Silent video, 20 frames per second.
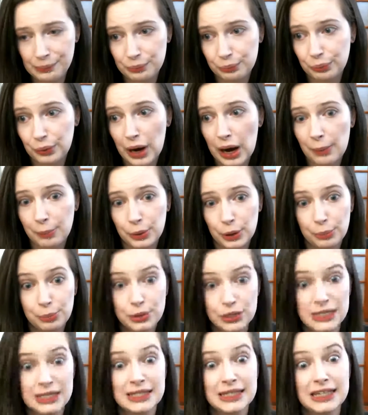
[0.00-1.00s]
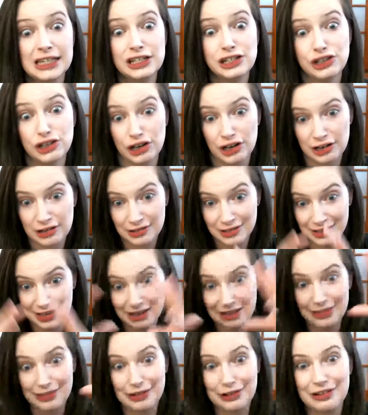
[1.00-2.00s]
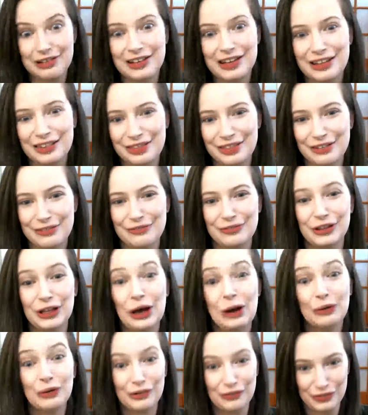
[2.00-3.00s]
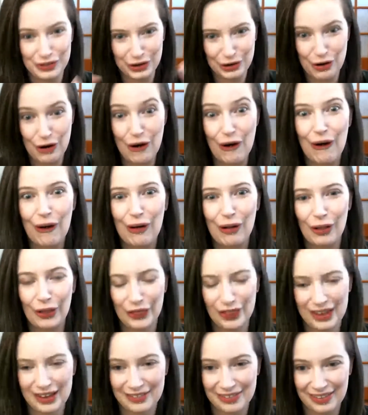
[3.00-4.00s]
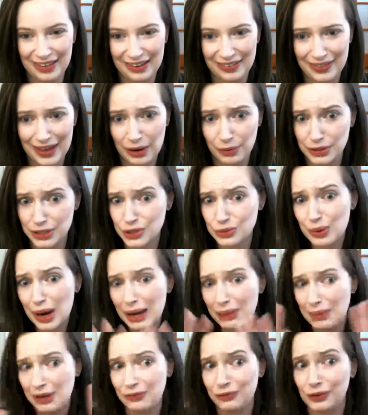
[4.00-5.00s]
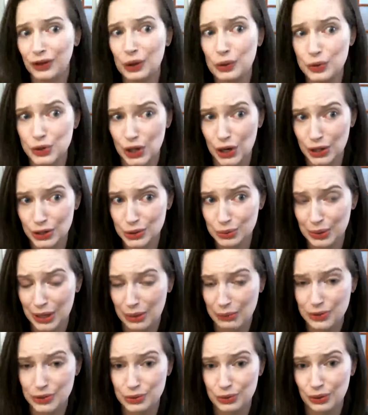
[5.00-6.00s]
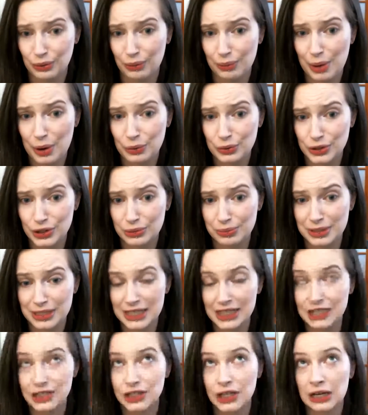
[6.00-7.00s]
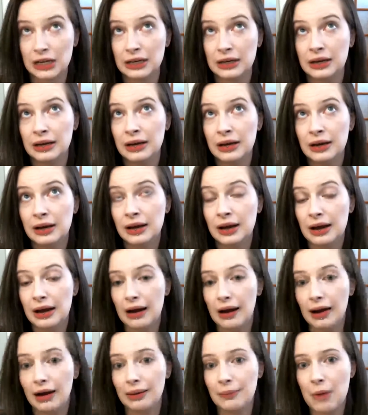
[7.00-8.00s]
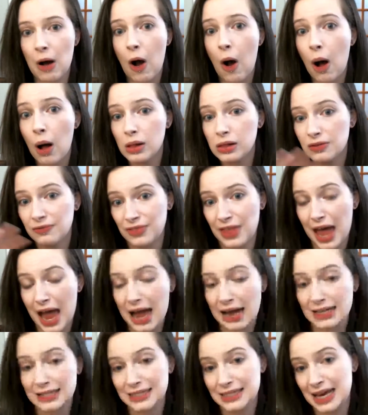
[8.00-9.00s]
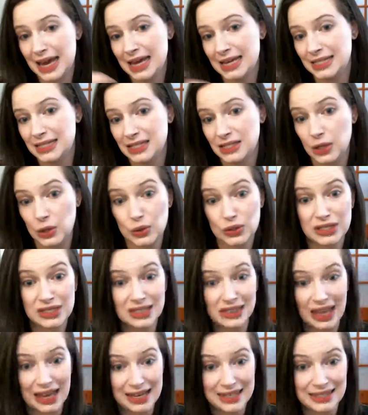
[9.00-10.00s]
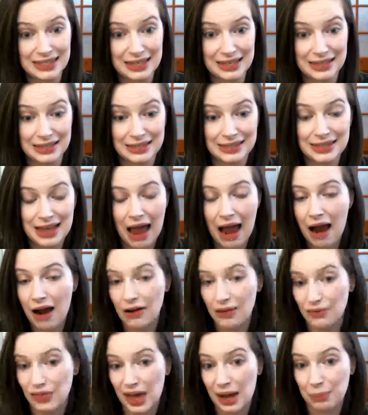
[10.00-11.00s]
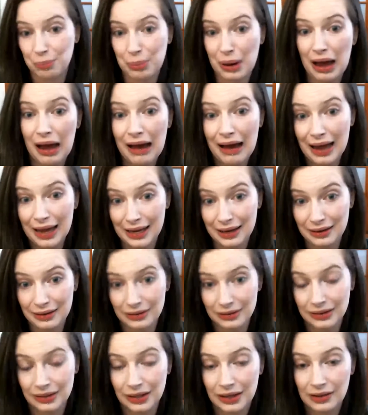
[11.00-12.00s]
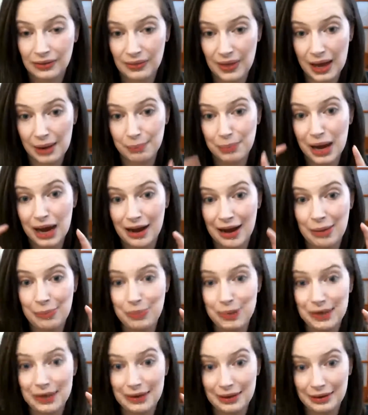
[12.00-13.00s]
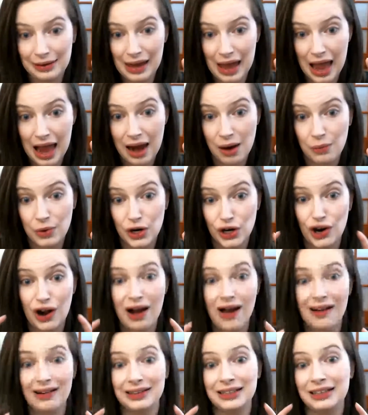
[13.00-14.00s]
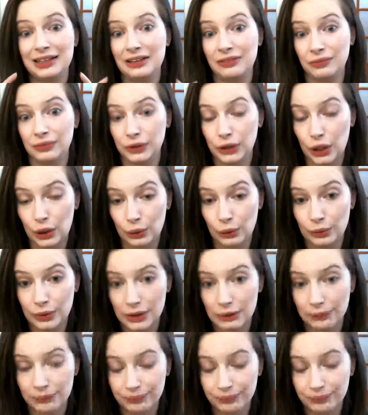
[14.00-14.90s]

proper procedures in the flow of the call, things like that, which is why I made flow charts when I was doing remote interpretation. All of that, it takes those slices out of that pie being our cognitive load